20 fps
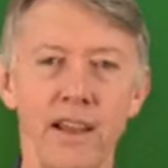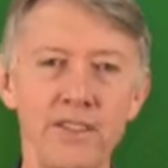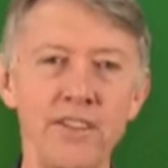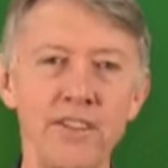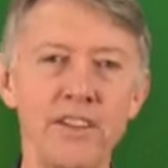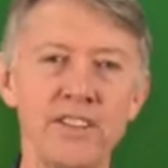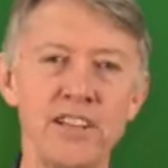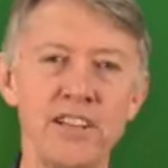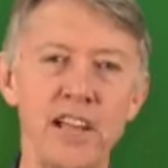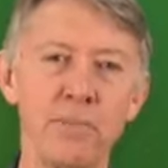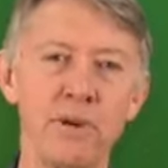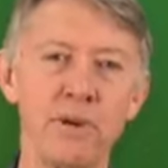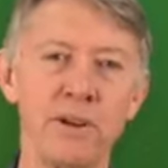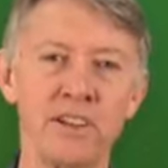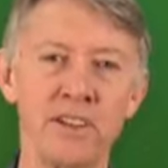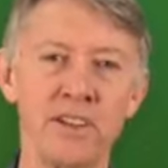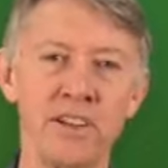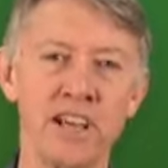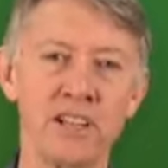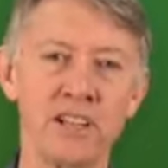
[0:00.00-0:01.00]
this segment
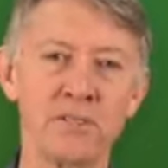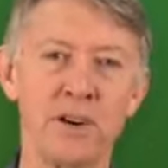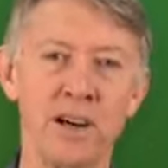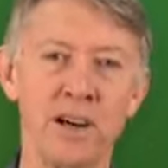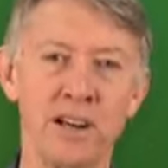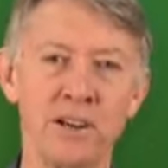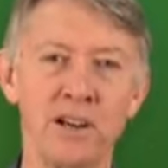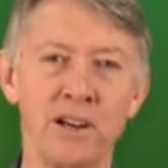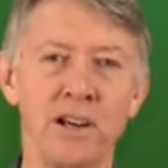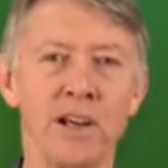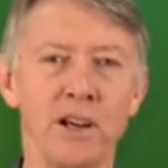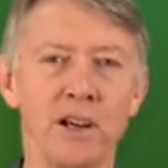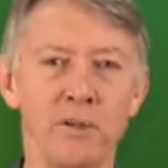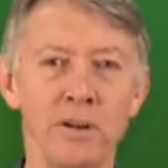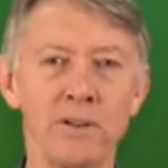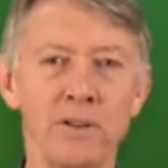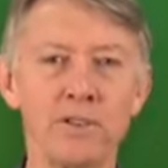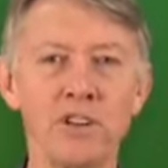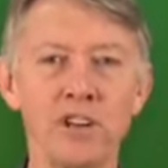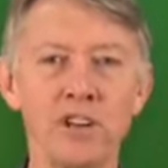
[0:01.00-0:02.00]
and the next one,
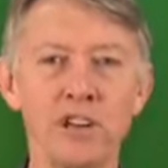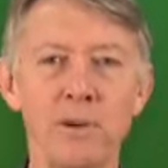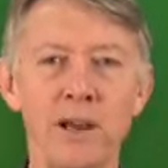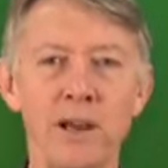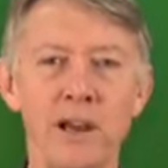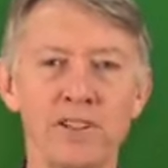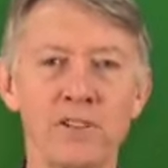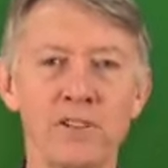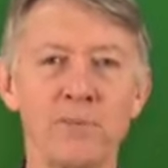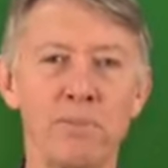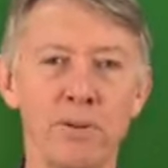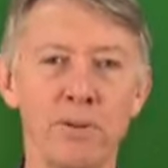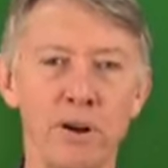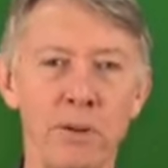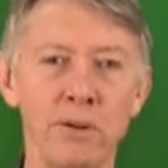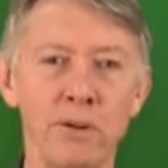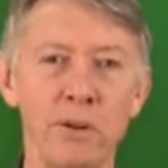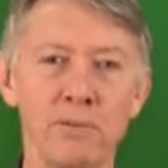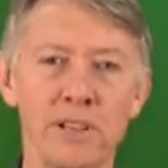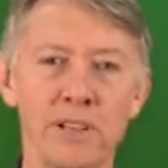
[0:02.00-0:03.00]
we'll talk about some
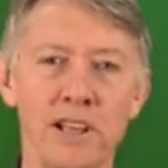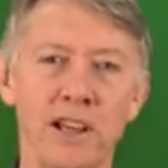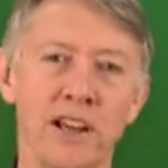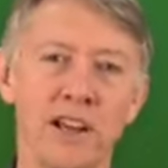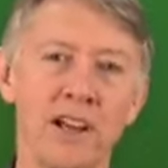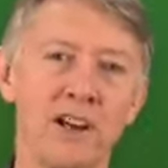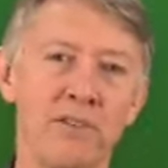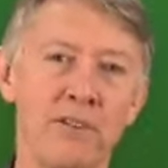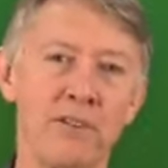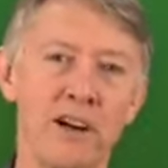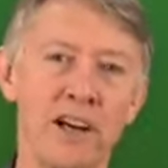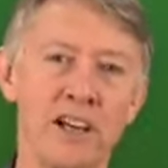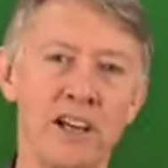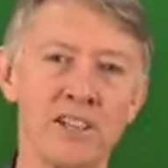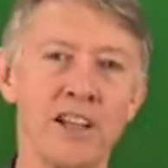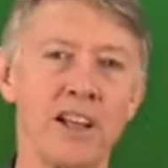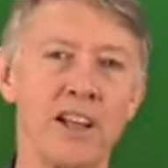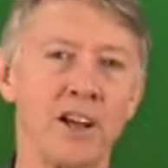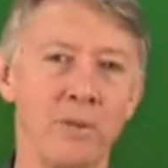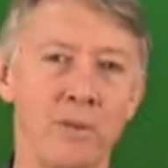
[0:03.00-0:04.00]
problems that can
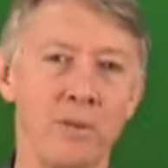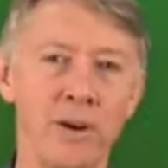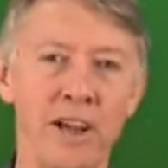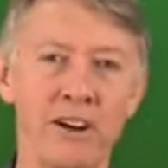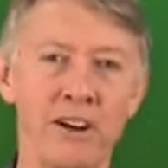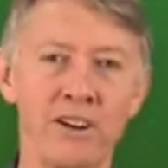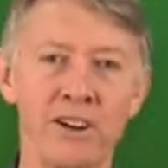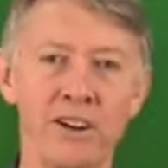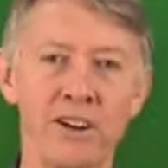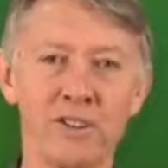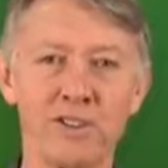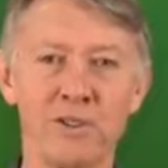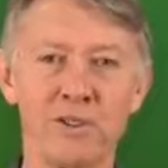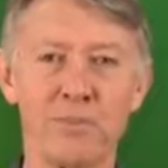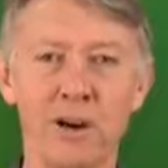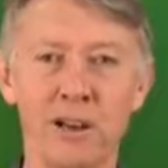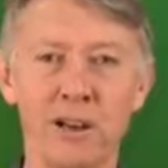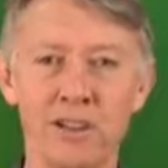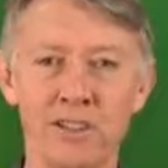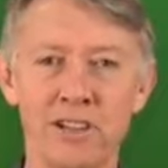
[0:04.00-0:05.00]
arise when agricultural
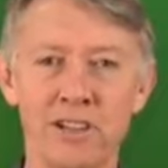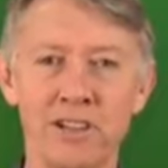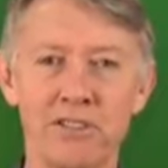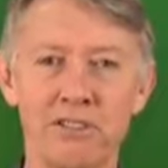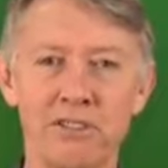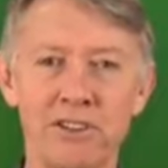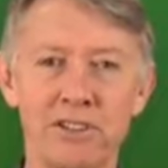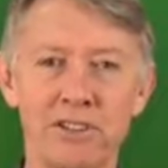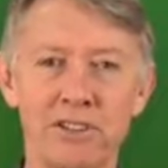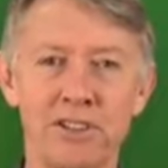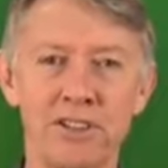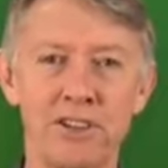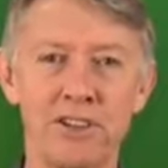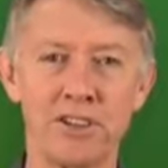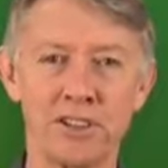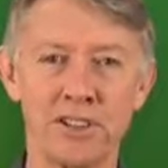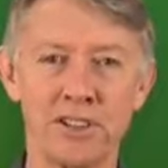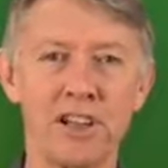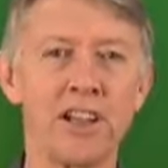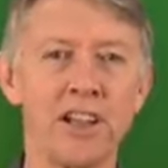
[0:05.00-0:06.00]
policies are
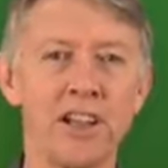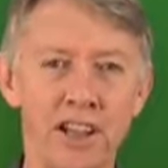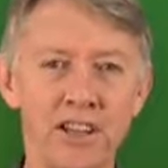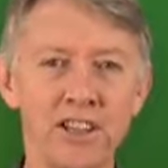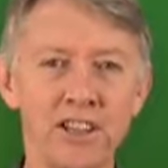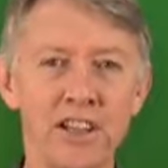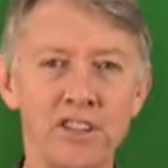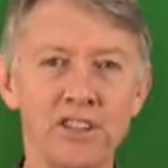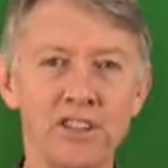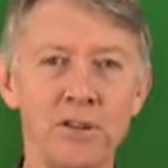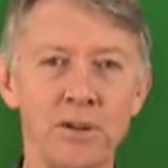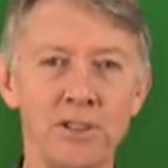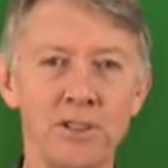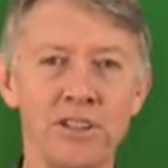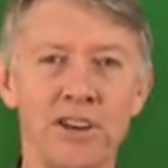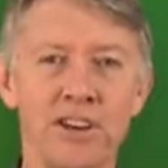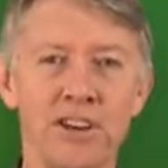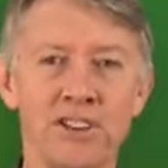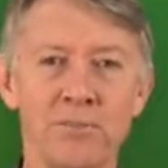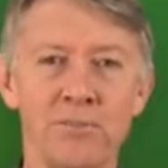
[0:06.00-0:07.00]
introduced. It doesn't always
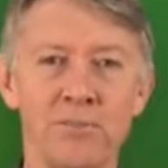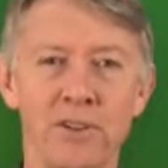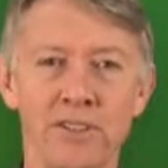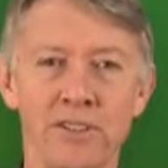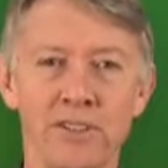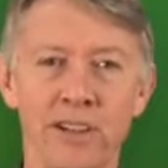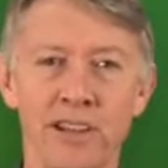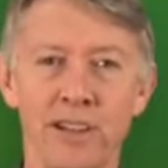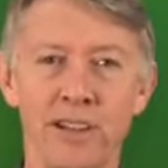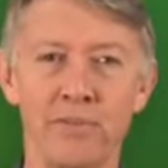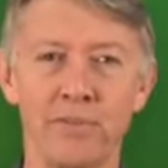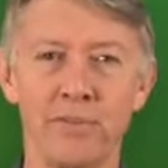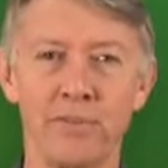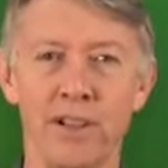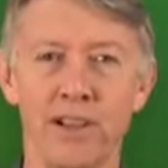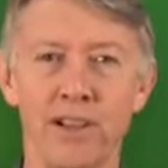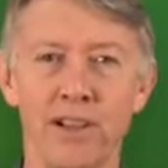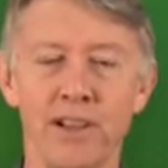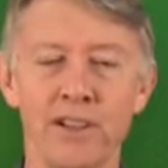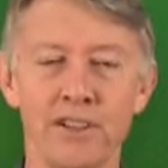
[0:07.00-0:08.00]
go smoothly.
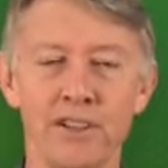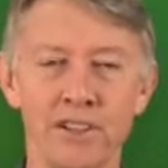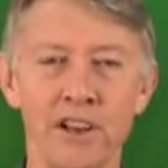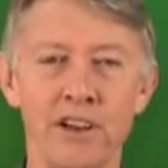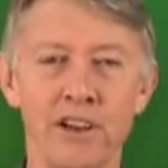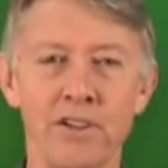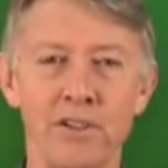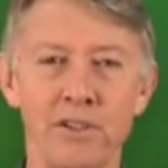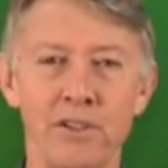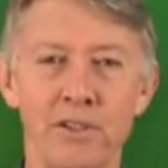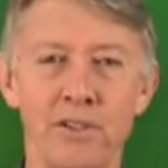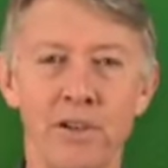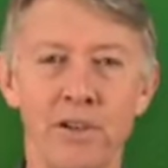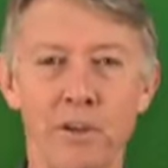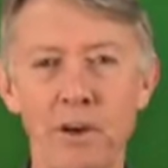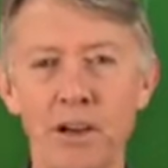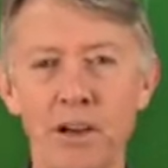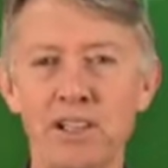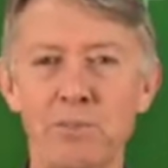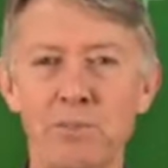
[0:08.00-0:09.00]
So
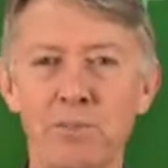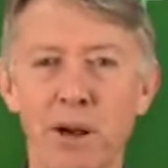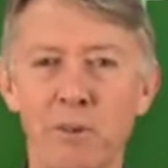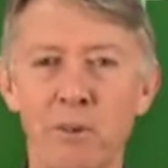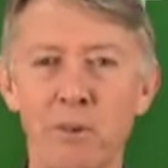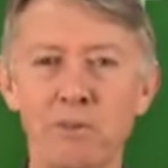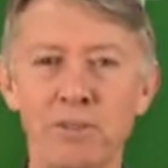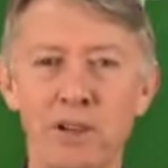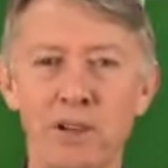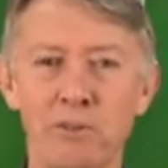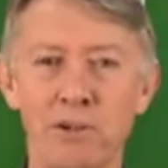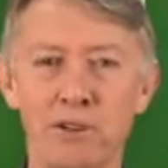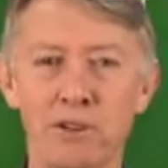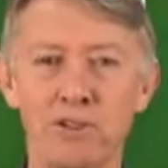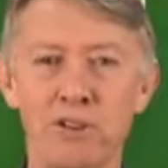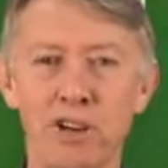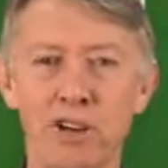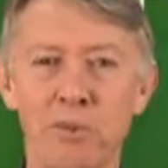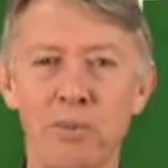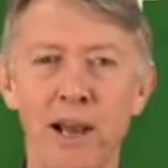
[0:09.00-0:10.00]
amongst the problems that we'll
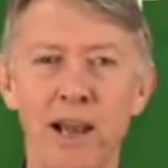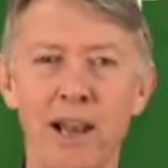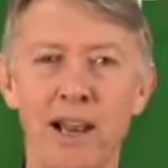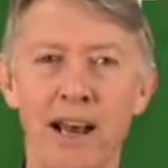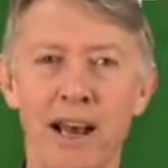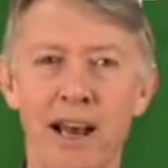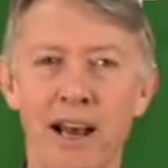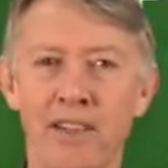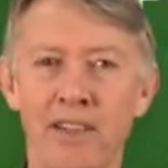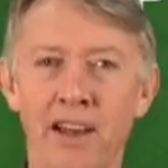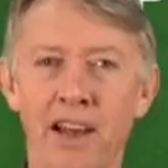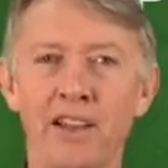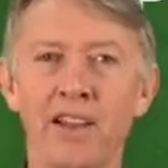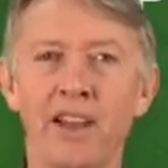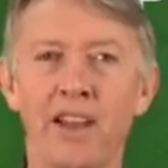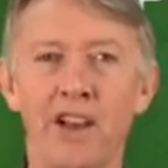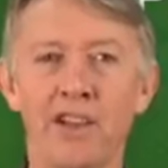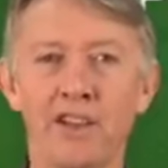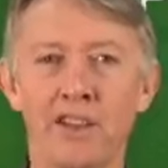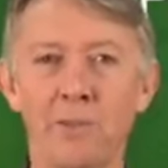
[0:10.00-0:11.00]
talk about are that
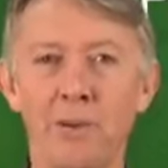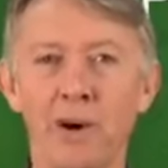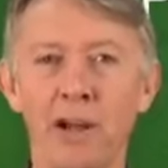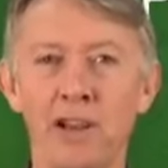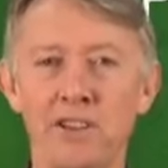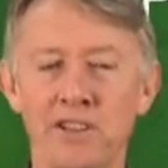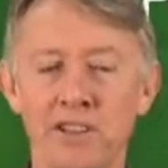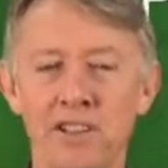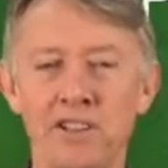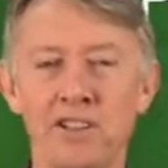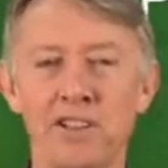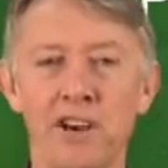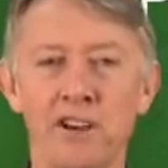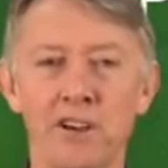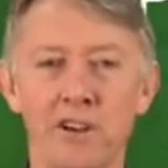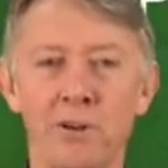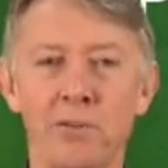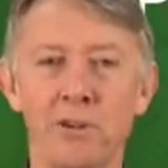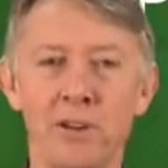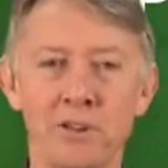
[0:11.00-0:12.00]
the policies
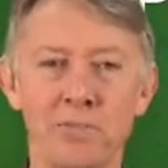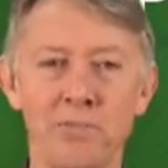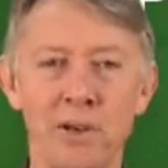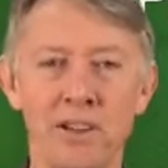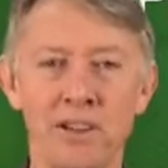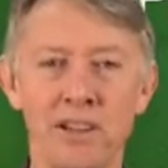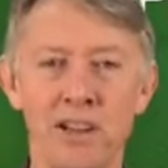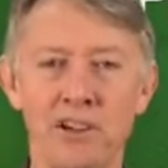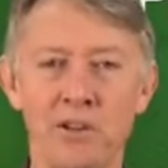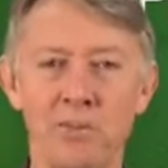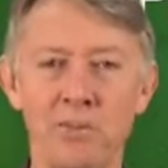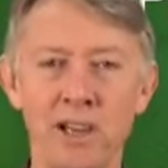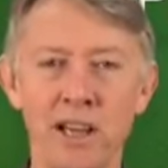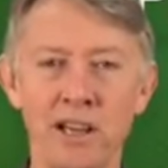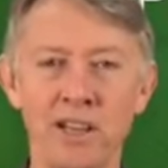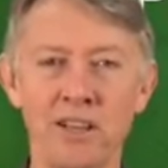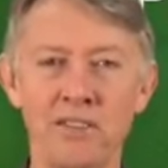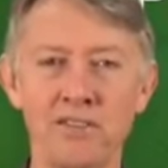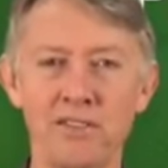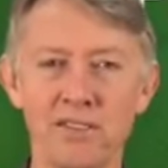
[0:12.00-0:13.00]
don't always meet their
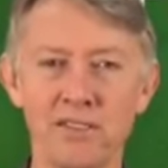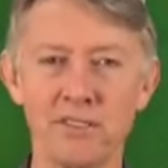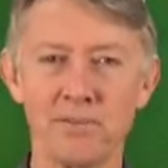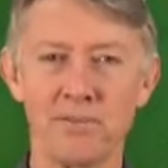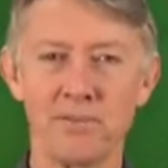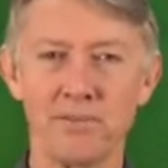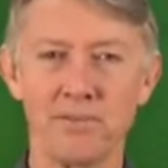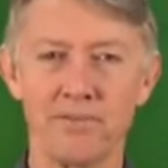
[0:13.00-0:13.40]
objectives,